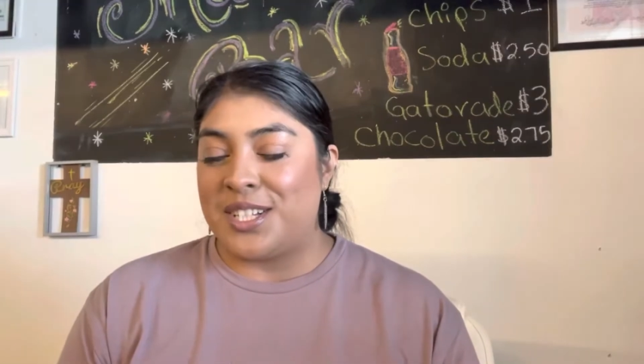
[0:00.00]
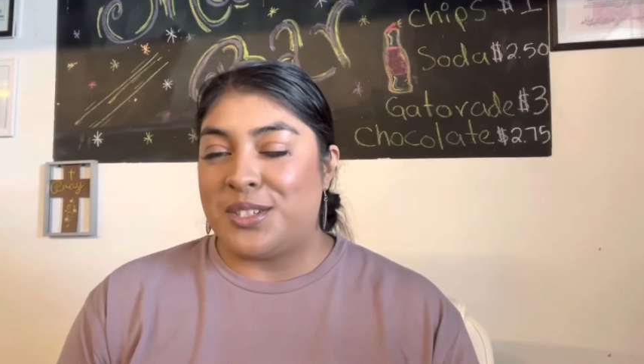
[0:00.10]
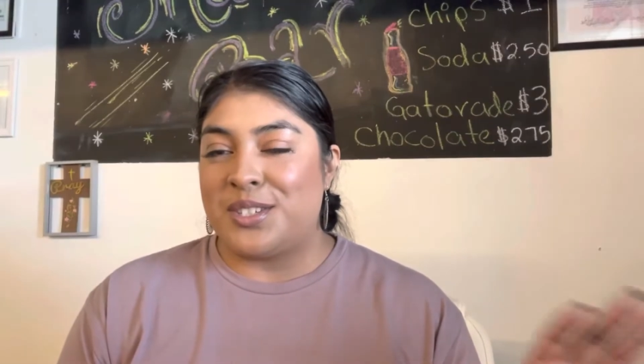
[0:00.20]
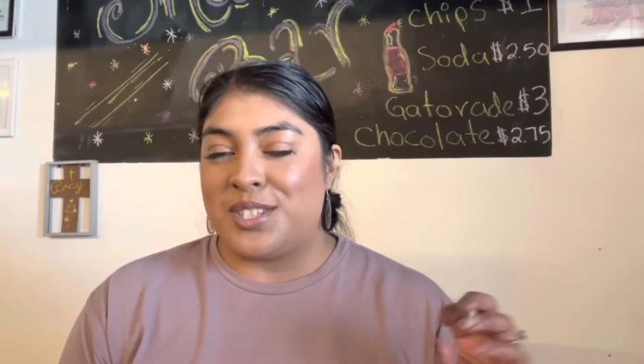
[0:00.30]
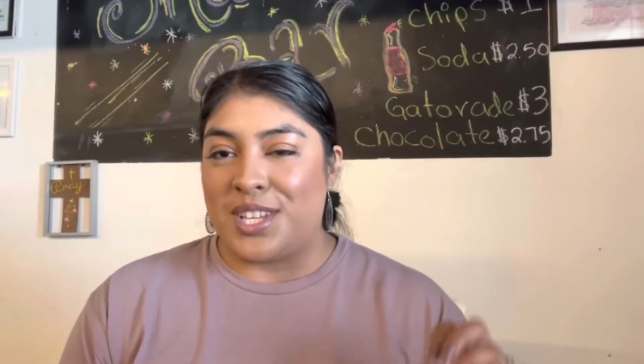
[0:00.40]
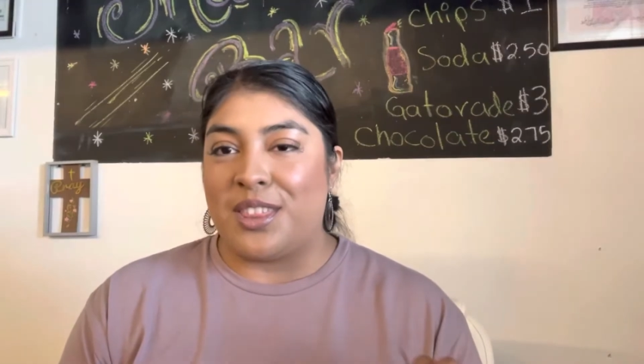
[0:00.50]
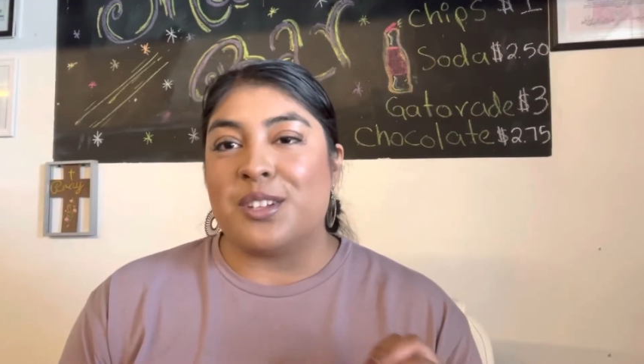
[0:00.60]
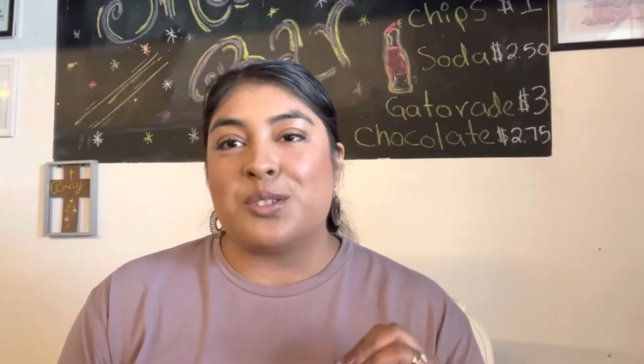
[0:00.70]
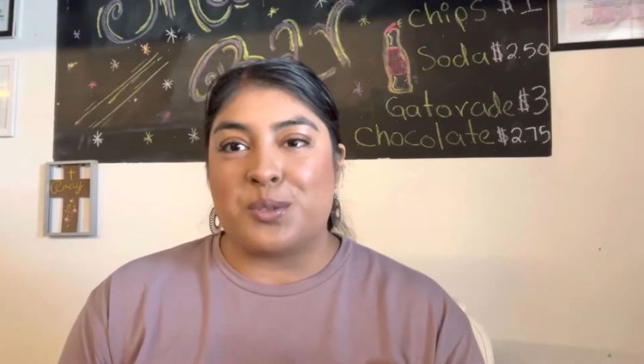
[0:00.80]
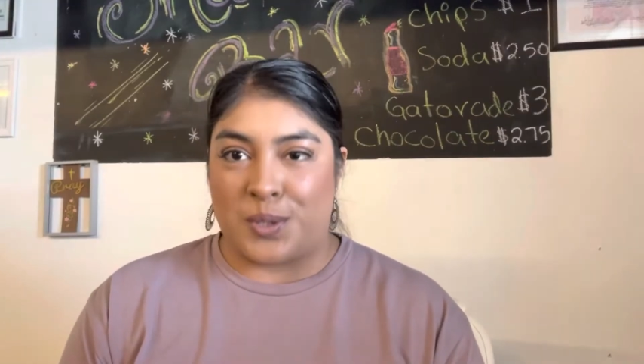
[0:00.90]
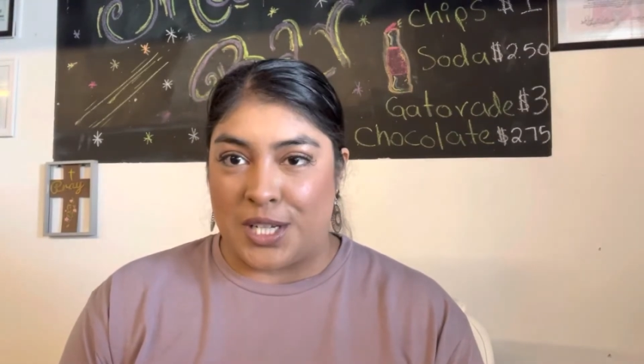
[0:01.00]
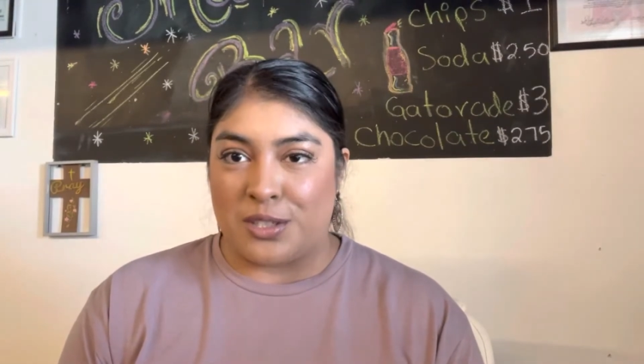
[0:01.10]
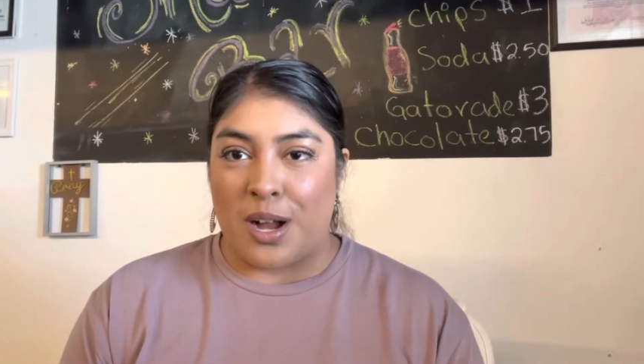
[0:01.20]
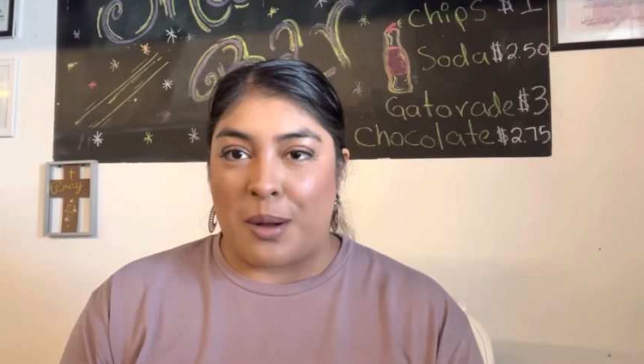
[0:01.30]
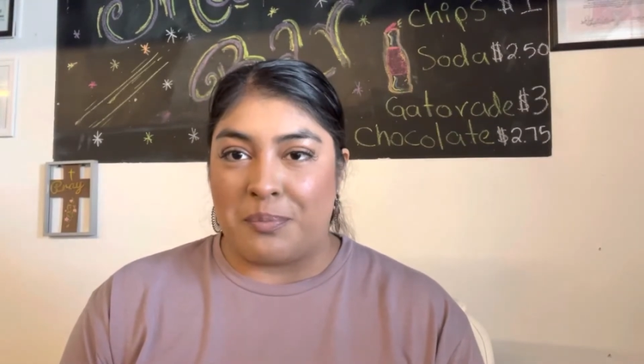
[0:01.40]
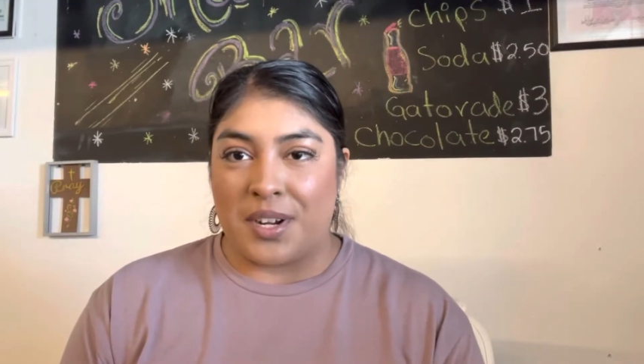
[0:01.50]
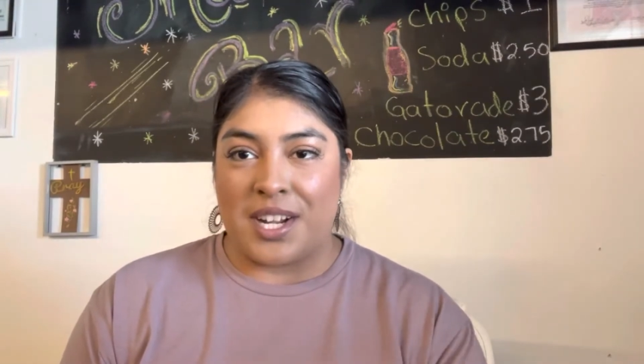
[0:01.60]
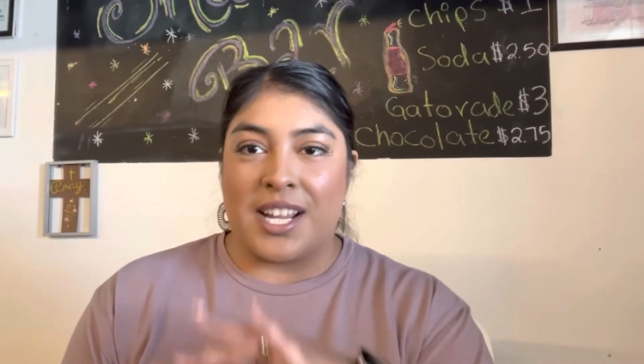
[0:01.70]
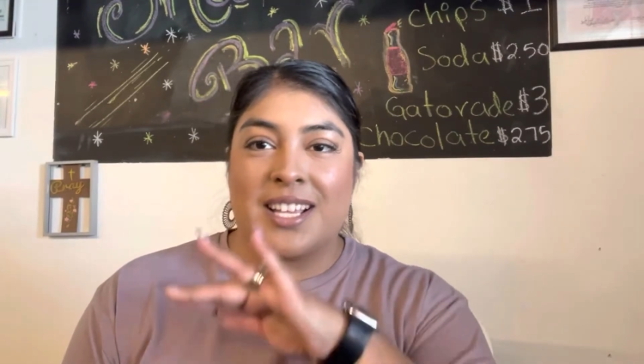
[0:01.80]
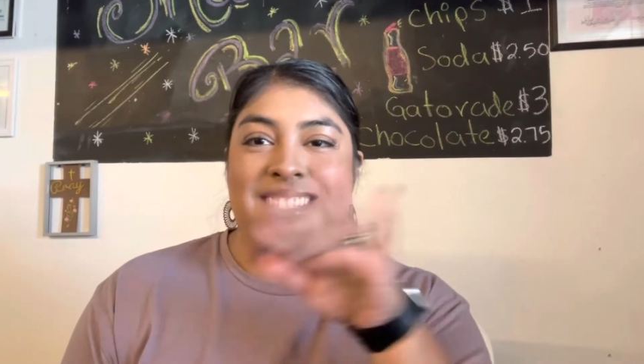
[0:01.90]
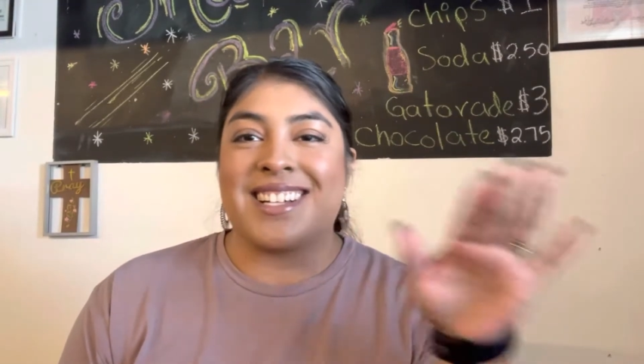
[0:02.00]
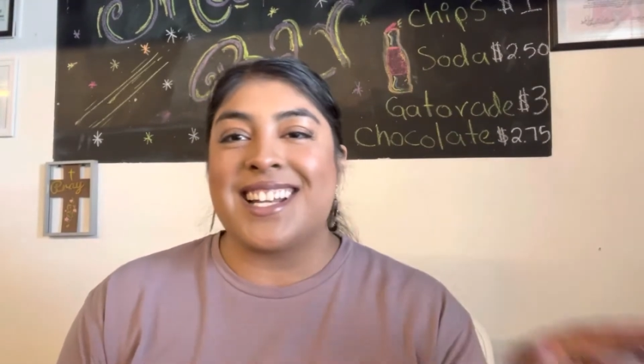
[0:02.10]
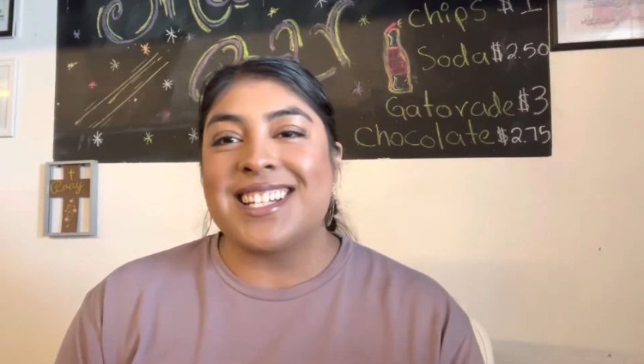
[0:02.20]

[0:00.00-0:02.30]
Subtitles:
to see the tree topper? You guys are gonna